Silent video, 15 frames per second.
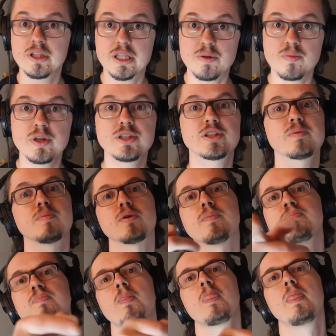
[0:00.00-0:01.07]
the unreasonable?
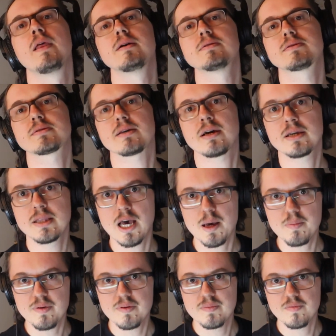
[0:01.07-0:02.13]
Sign
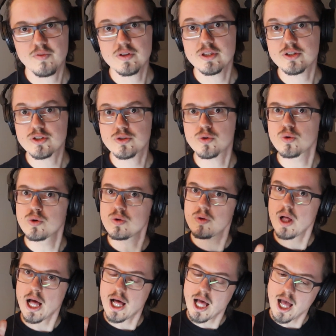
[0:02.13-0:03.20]
up for the
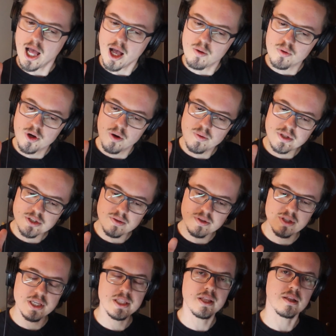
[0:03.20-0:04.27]
school. I'll go into
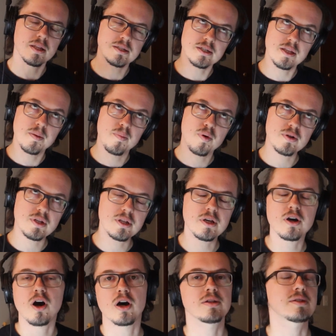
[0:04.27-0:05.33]
detail. It's an important
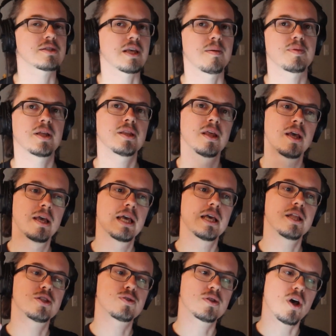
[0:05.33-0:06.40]
concept and
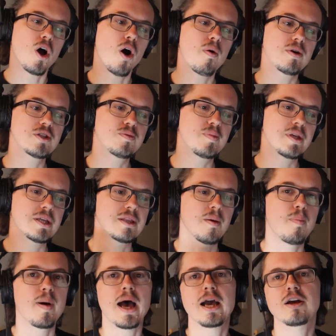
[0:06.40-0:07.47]
it should always be at the
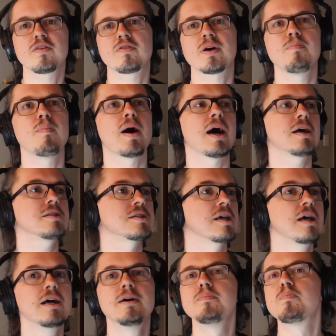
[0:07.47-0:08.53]
back of our minds.
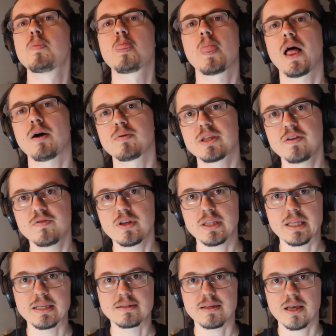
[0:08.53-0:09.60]
I'll give you
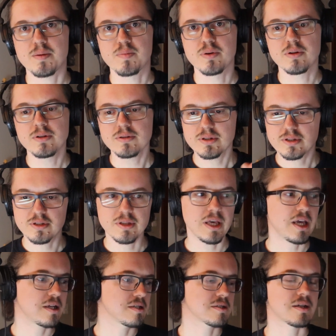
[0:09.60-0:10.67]
an example.
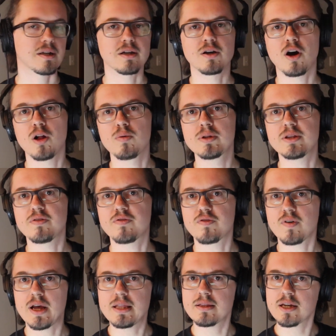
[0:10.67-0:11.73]
Today I just had a call with a
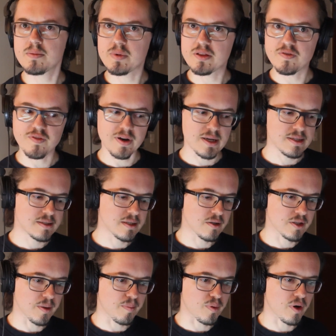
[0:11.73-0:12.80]
friend that I'm advising
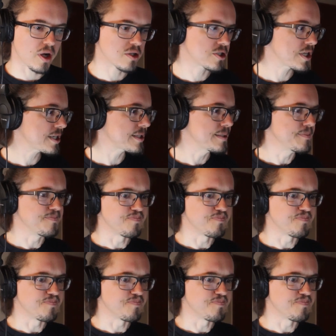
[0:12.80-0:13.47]
on a project,